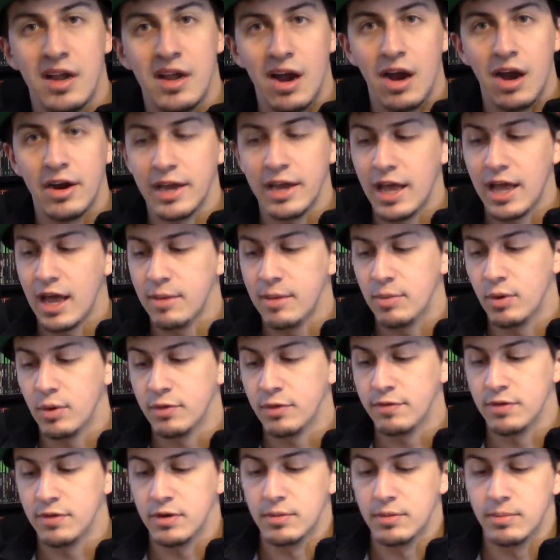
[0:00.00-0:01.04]
Already had
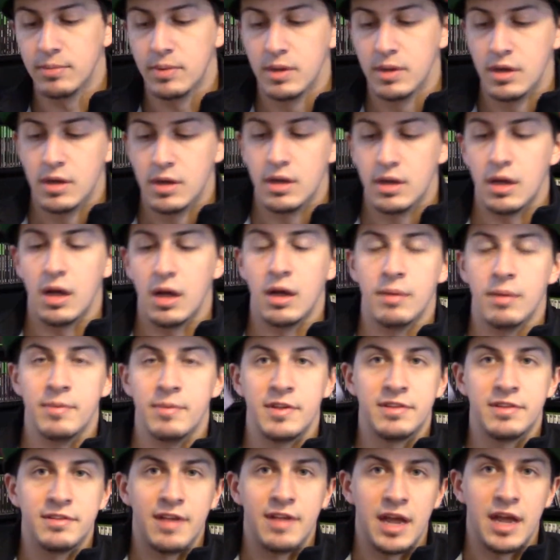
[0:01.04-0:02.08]
both of them.
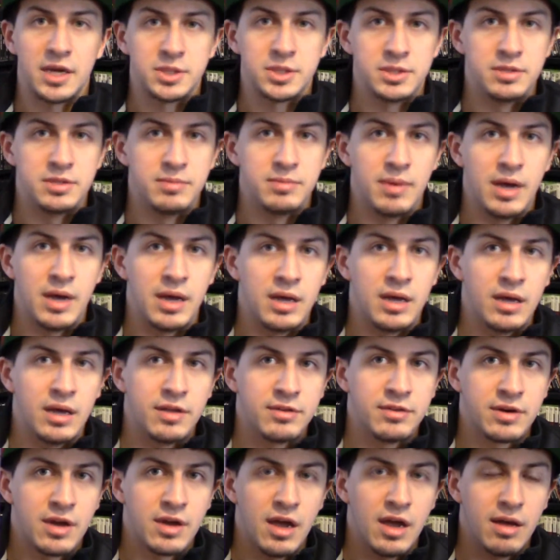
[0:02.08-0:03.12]
This is actually my
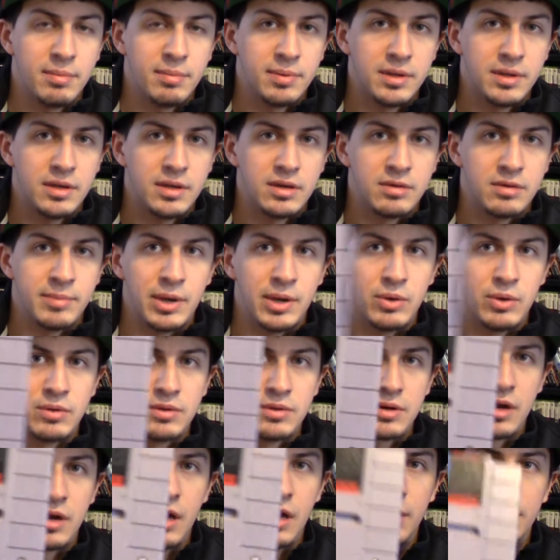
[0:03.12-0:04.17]
other copy, or my
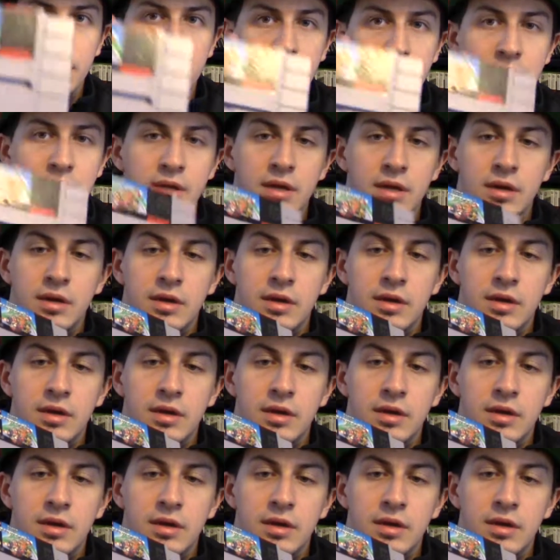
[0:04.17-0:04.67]
older copy.